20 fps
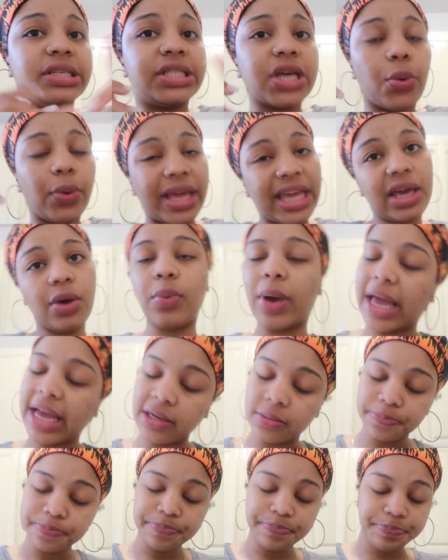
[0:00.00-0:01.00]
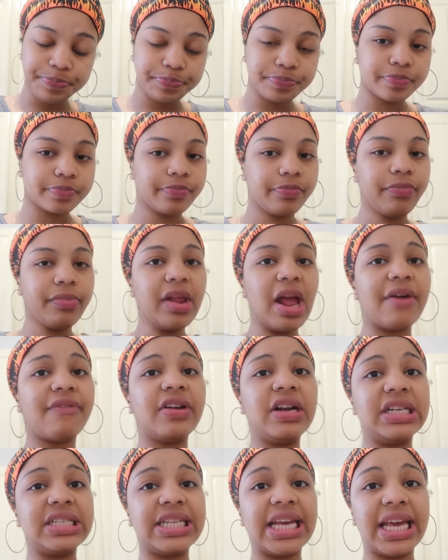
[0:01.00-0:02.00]
So anyway, I'm
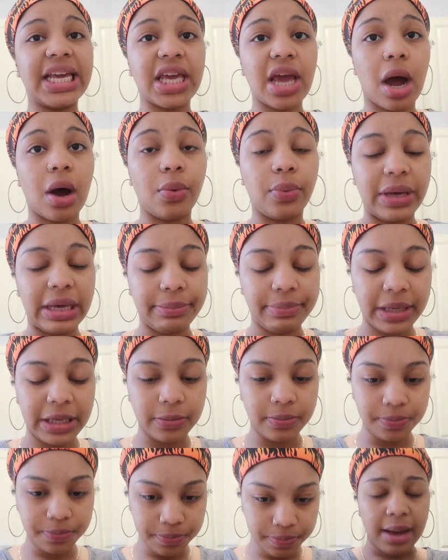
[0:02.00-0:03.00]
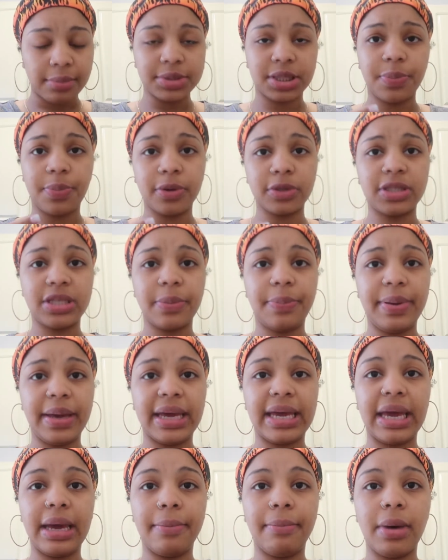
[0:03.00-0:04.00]
gonna take y'all with me. I'm supposed to
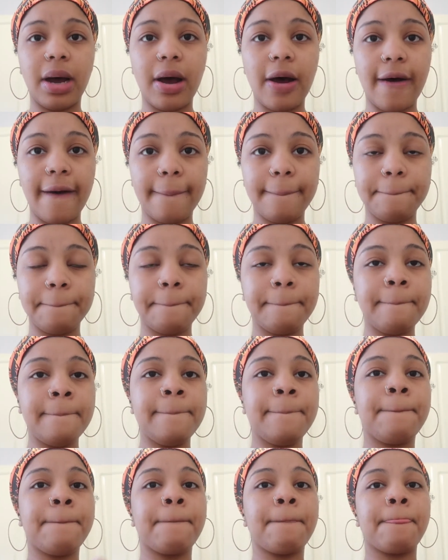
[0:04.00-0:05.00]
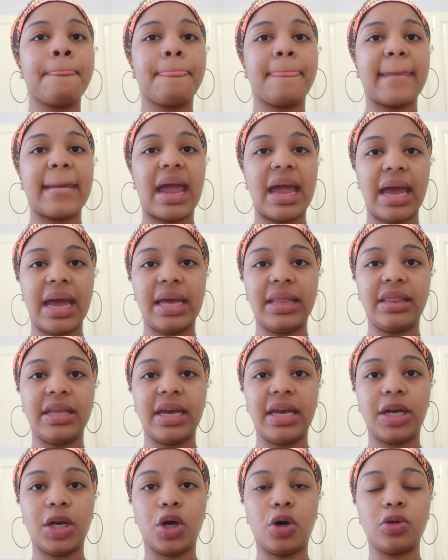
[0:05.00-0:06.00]
pick him up and
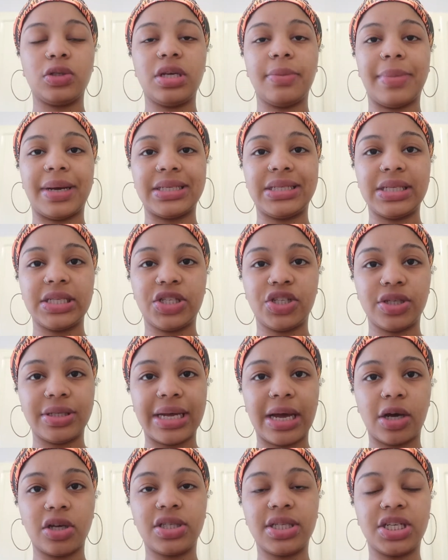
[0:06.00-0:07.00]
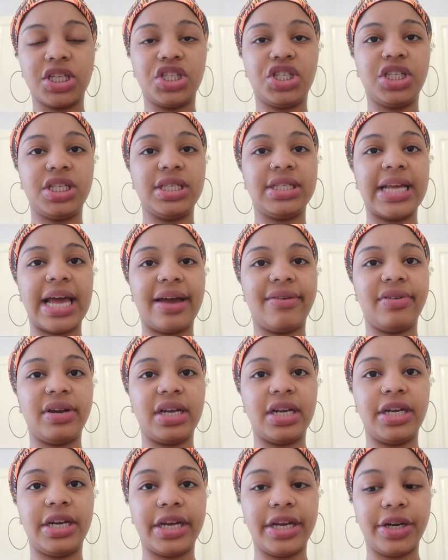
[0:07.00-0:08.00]
then go to my sister's house because she's having
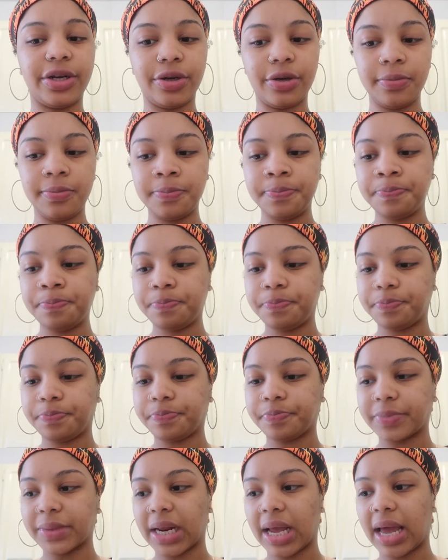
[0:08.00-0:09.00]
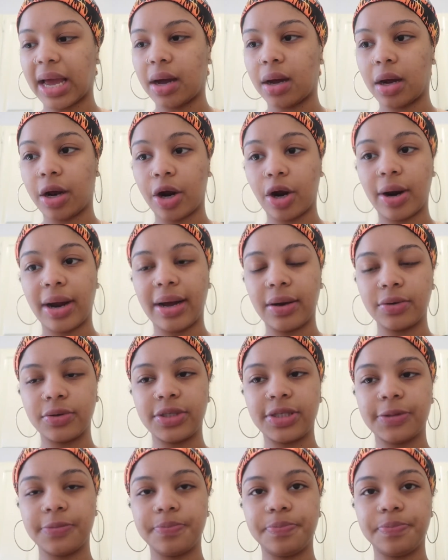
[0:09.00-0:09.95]
a dinner at her house.